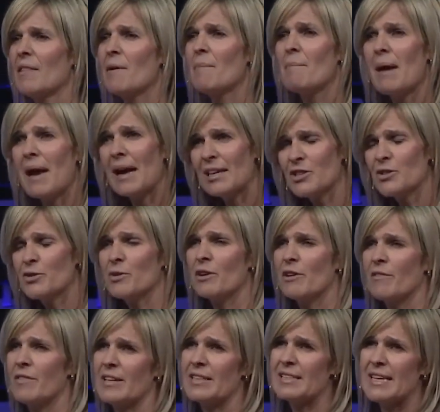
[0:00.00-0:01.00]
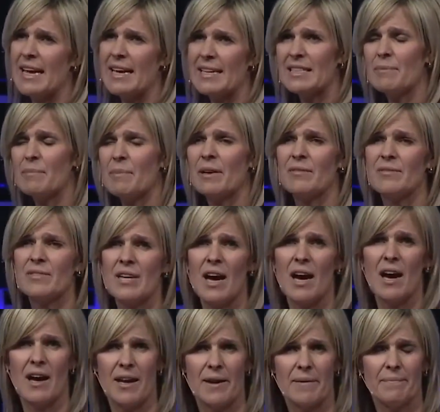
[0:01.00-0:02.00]
the mastery of it takes a bit of
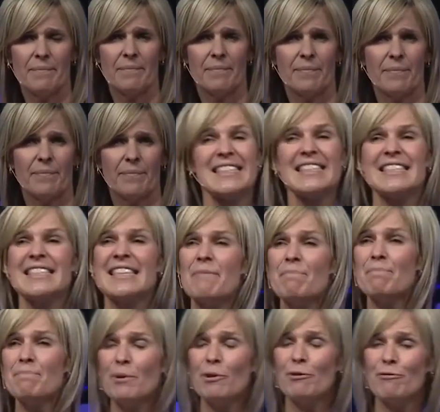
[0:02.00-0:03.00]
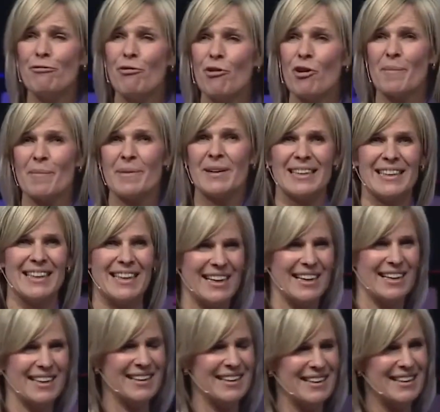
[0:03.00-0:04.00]
time. It's a simple
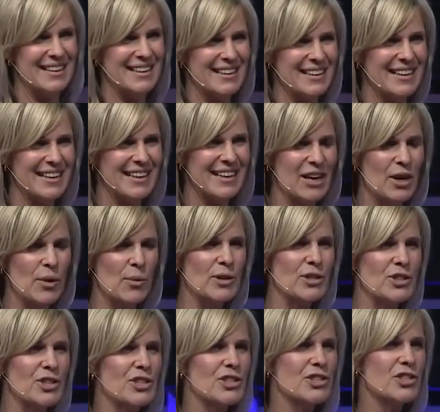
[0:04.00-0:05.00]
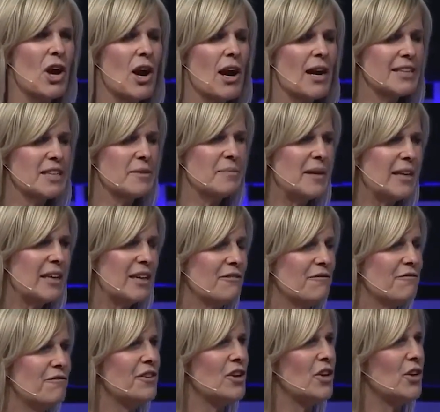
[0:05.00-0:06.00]
formula, which is not to
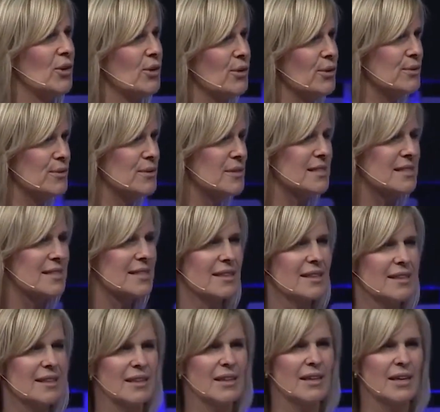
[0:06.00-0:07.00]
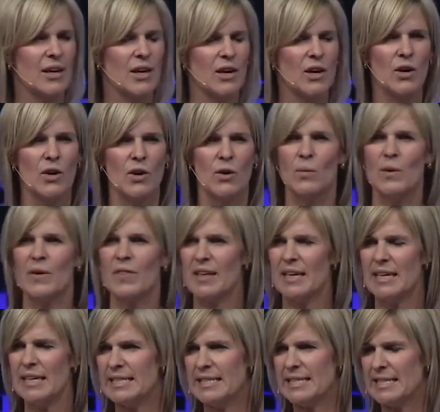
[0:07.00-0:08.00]
be confused
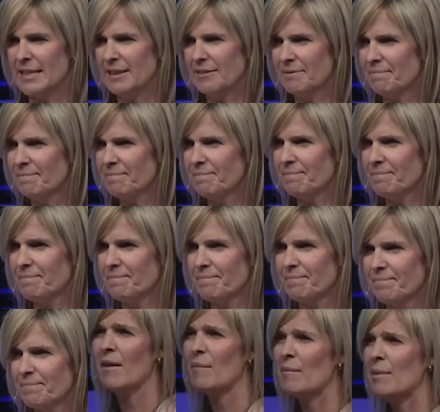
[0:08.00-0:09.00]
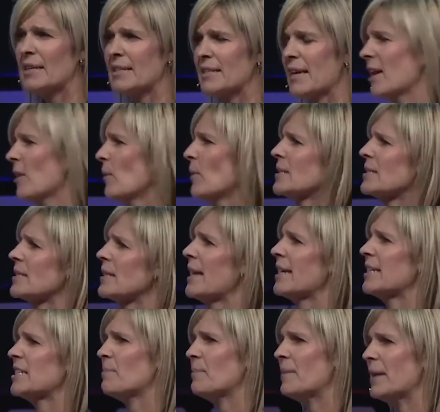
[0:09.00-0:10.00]
with easy. Because I know what it's
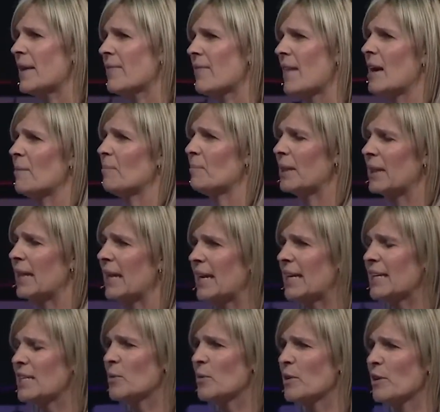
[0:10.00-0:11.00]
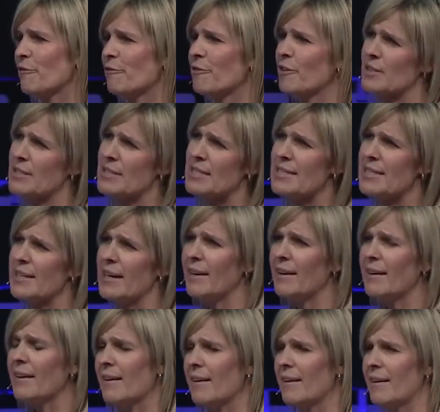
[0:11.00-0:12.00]
like to be in that place where you feel
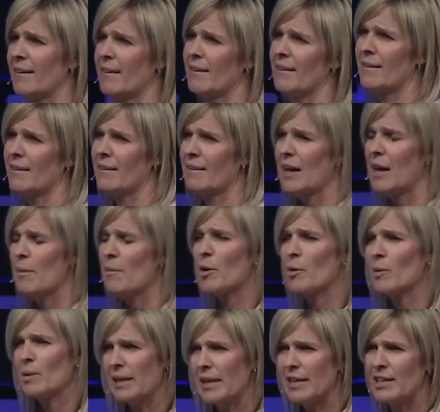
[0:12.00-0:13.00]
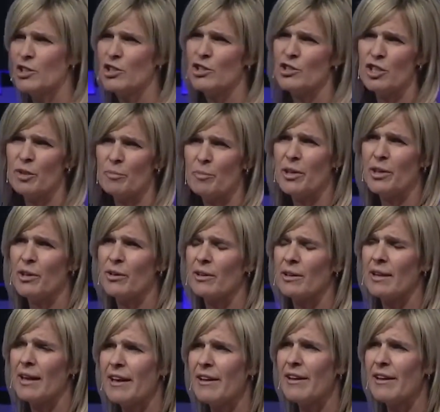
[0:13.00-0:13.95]
sick about a relationship in your